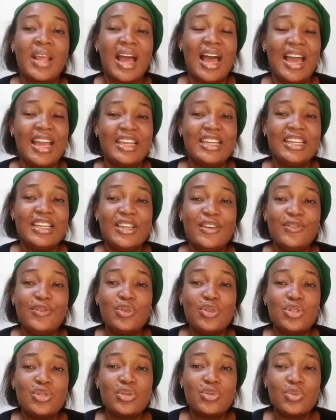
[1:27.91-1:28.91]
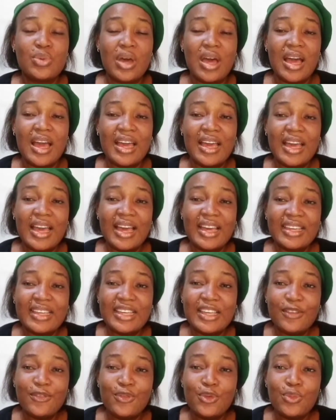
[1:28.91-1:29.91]
I
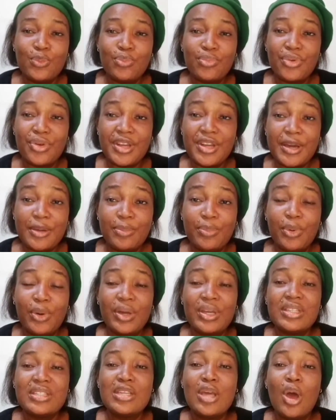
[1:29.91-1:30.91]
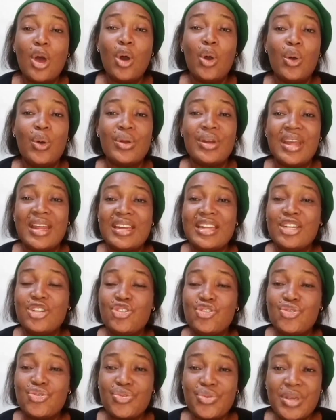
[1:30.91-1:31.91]
give you prayer points on any
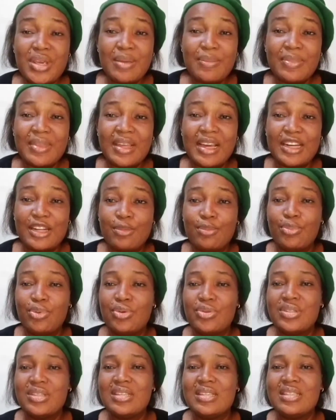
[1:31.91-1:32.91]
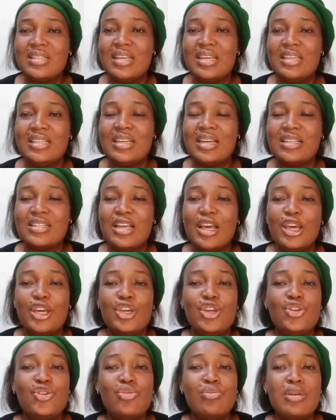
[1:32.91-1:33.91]
dream that imposes dangers.
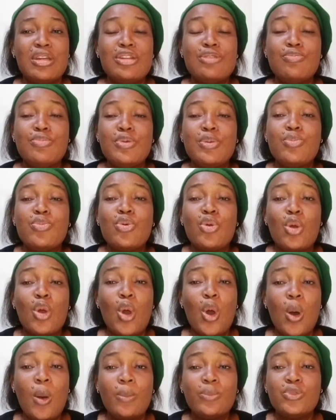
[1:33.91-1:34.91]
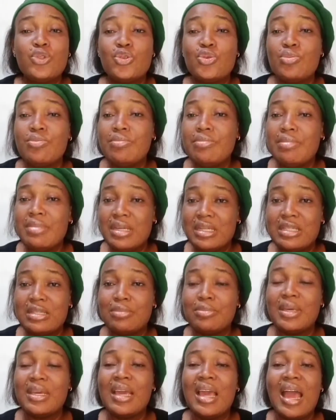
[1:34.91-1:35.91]
You know, many people come to meet
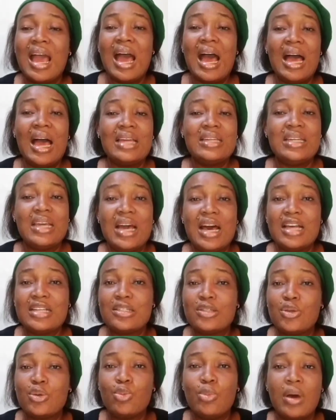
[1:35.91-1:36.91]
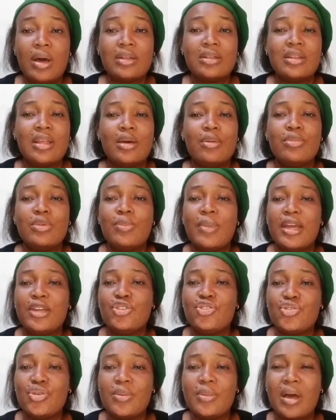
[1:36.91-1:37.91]
me and they ask you, "Ma, tell me my
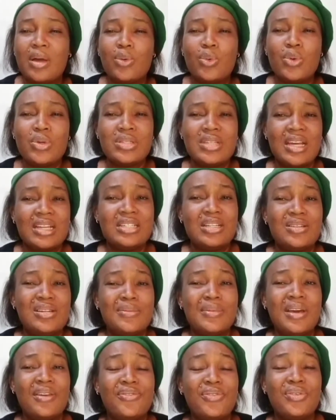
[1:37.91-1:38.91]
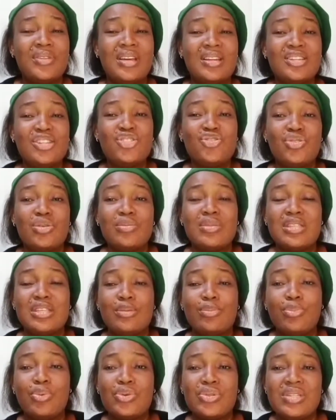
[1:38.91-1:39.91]
dream." And once I tell them I feel that this dream is
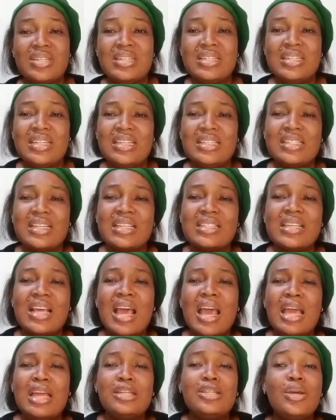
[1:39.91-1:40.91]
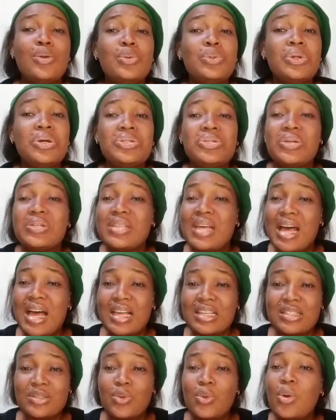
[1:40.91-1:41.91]
imposing dangers, they will not just
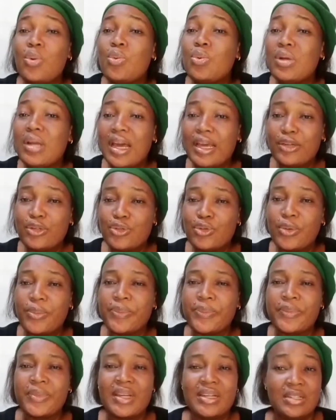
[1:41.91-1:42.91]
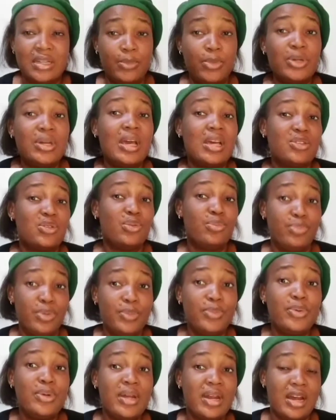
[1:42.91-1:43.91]
ask, "What will I do?" But there are some
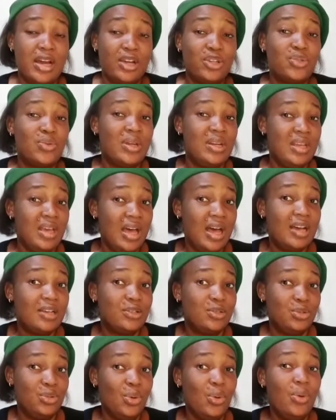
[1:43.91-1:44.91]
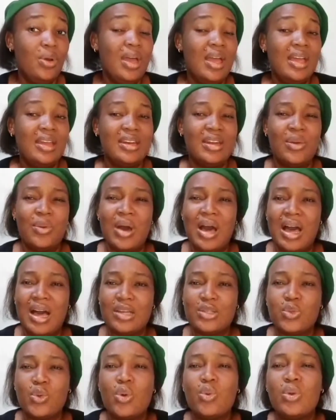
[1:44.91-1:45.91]
people that actually ask, though. They will
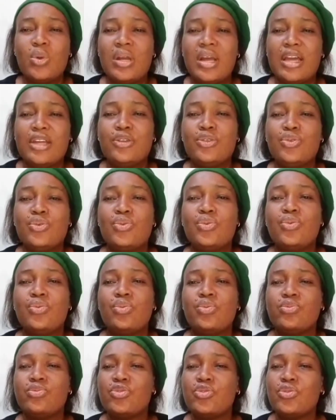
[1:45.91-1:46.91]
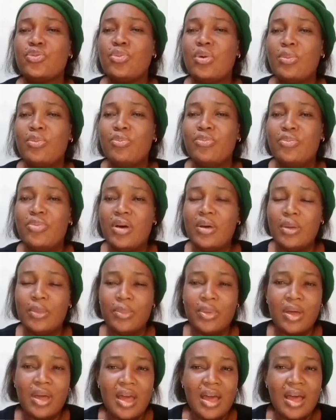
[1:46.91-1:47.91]
ask, "What will I do to
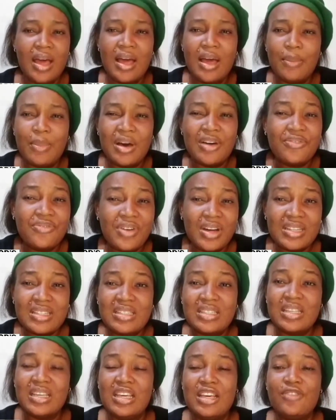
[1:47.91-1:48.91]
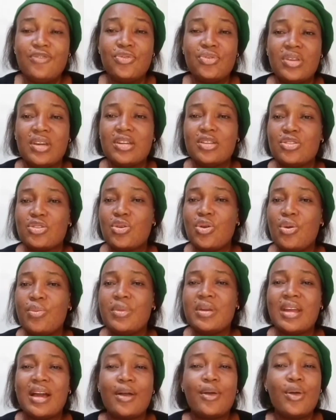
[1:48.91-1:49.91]
avert the evil that is
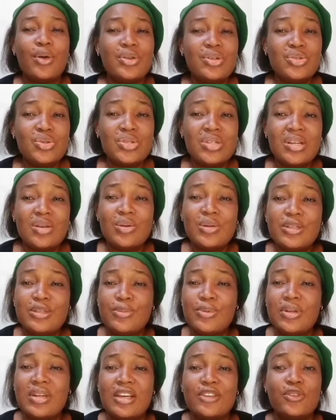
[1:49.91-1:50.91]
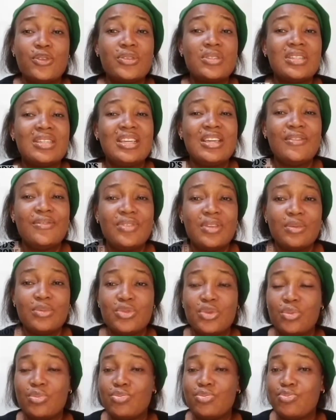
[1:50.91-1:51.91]
coming?" According to the Holy Spirit, I just give them
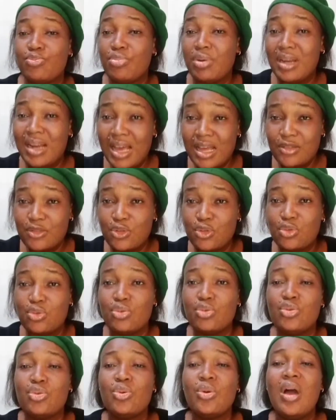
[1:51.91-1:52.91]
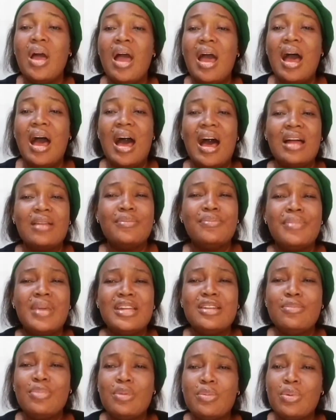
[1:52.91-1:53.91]
some plans to do, and
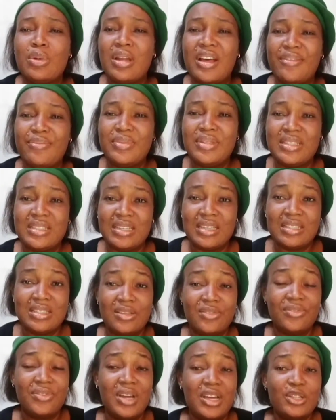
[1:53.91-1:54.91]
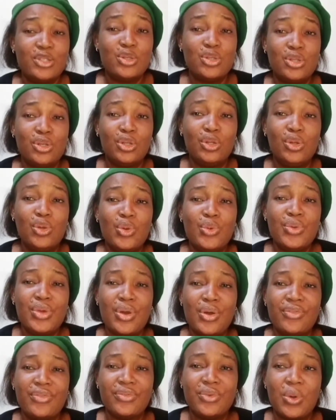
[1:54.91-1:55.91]
many people have been testifying to the glory
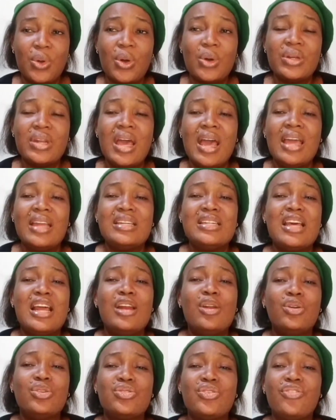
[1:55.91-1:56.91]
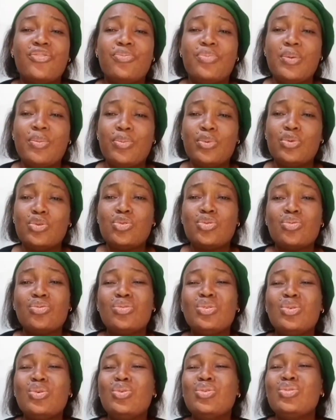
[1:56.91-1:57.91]
of God. There are a lot of people too.
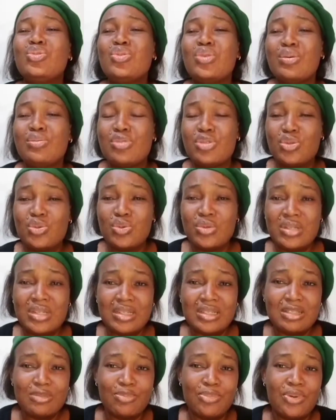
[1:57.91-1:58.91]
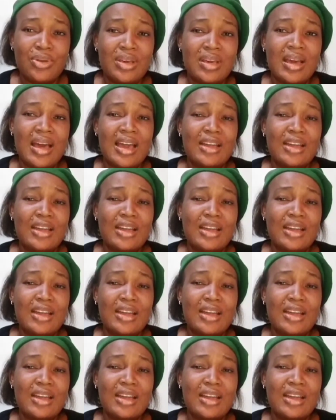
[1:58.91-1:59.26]
Good dreams too needs prayer.